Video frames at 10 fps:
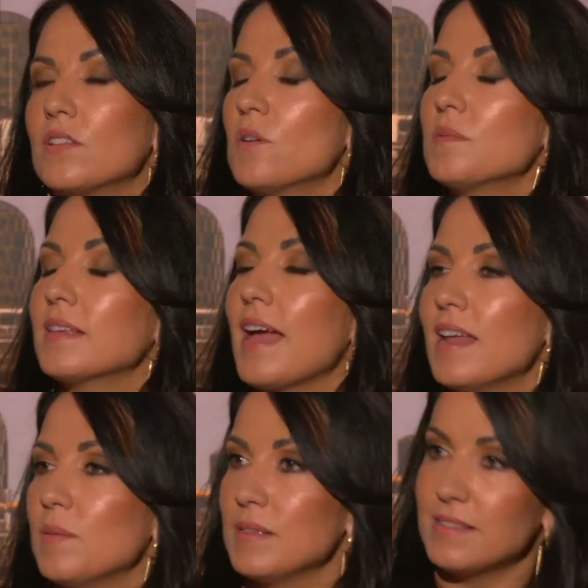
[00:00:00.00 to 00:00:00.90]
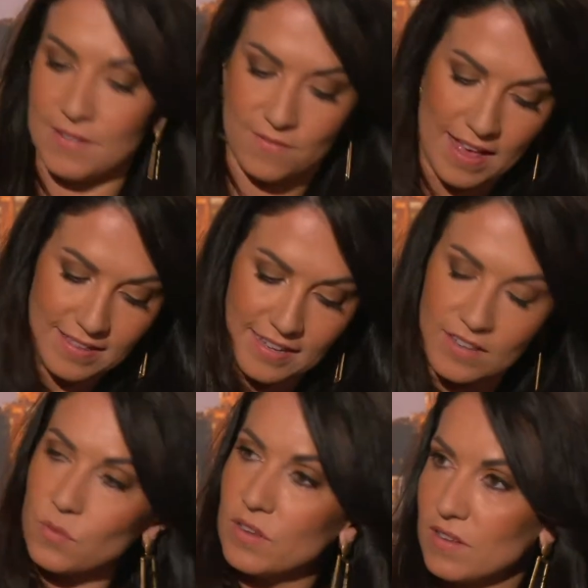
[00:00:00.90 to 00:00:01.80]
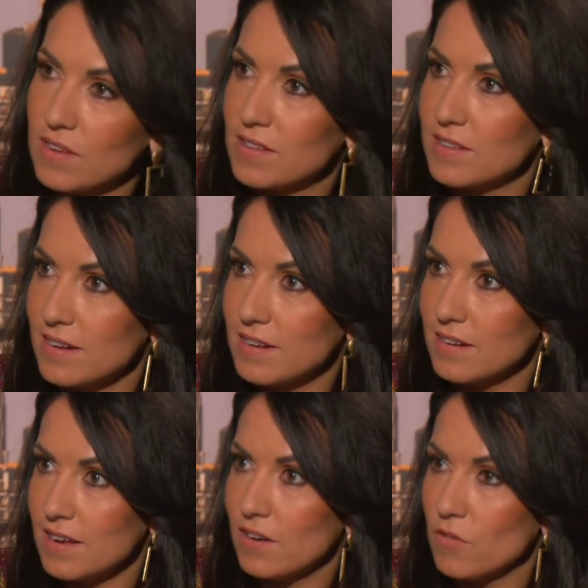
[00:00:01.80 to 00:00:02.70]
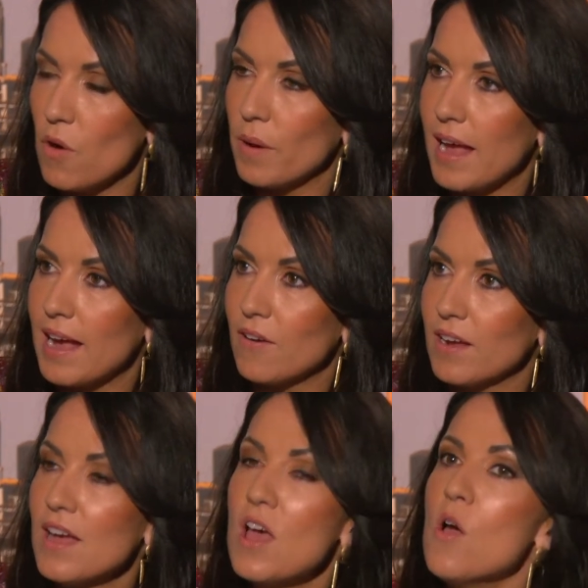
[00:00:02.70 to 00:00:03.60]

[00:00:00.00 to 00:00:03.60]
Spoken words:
terms of the cannabis investing, it's in a growing area.